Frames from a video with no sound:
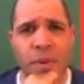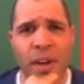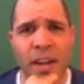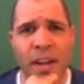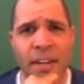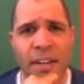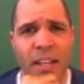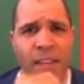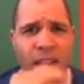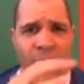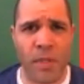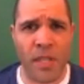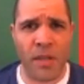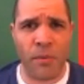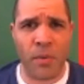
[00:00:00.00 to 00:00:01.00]
That's ago. right. And
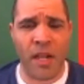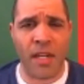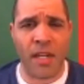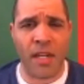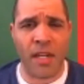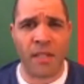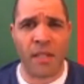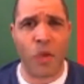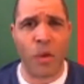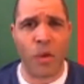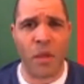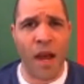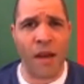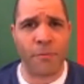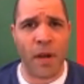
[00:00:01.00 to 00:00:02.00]
then you were
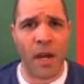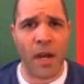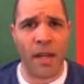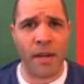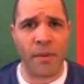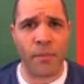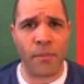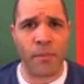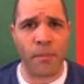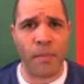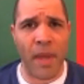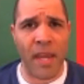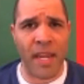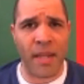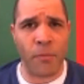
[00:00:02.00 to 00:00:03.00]
gonna hold off
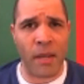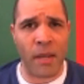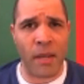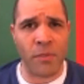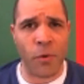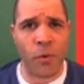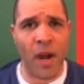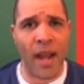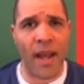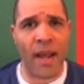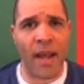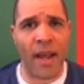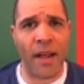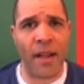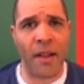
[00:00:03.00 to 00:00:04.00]
on making more games for
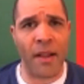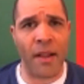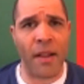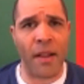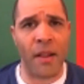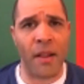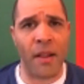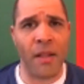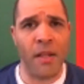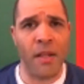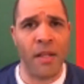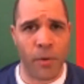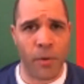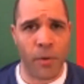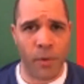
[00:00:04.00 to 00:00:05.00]
a while,
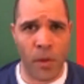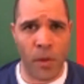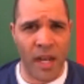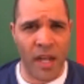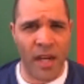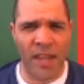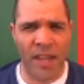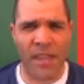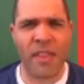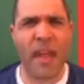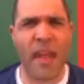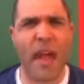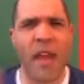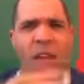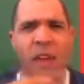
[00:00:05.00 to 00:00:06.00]
you were working on,
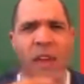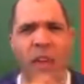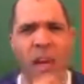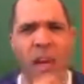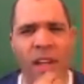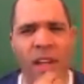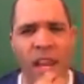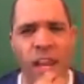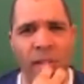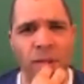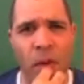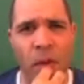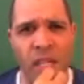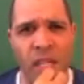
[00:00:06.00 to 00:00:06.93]
I thought, a, an